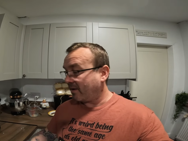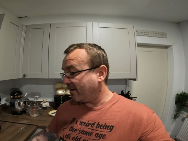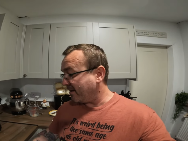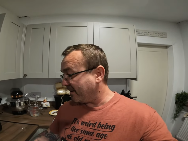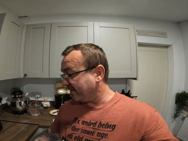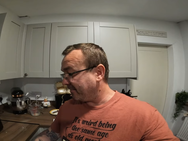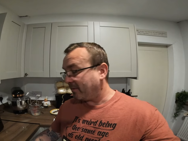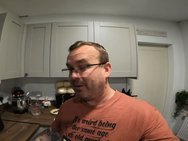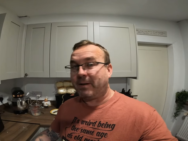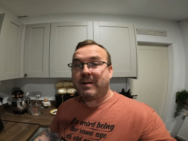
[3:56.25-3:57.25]

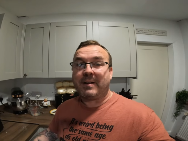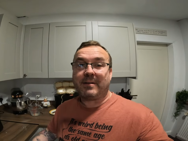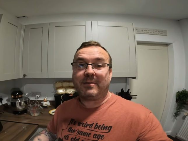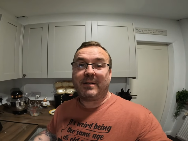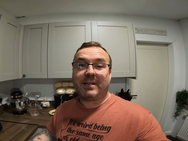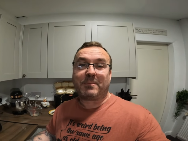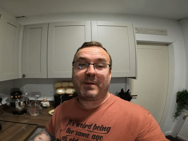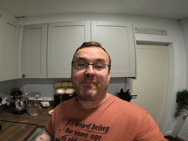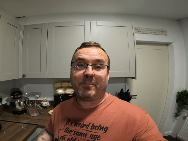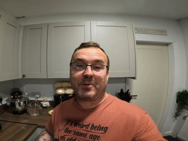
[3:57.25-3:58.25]
A bit like you'd
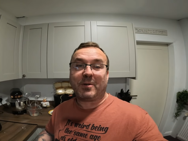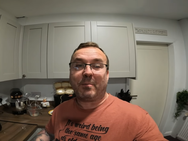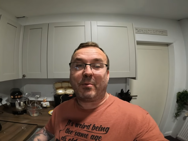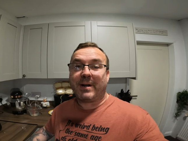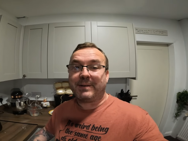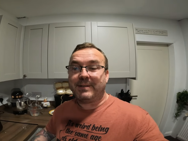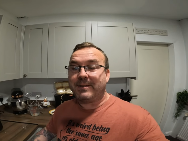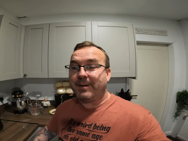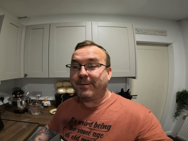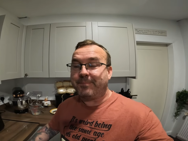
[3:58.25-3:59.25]
expect from a top
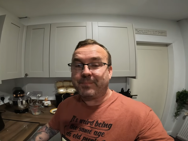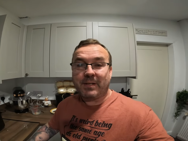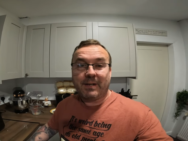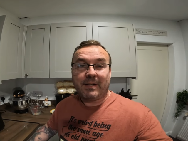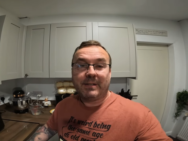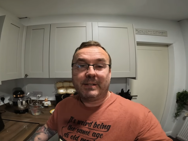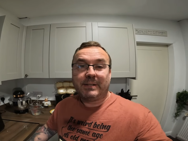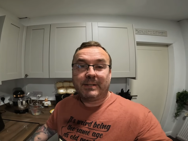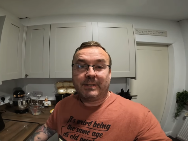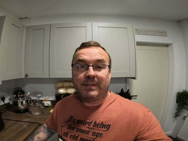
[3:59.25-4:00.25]
brand
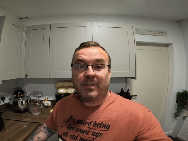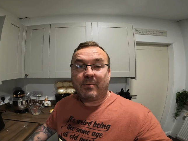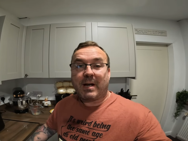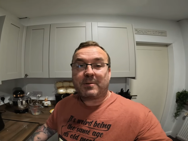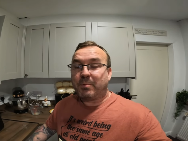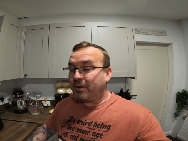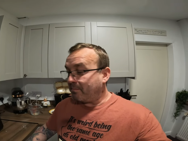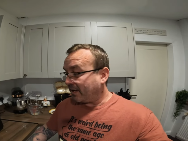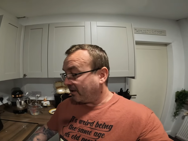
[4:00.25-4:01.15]
rice pudding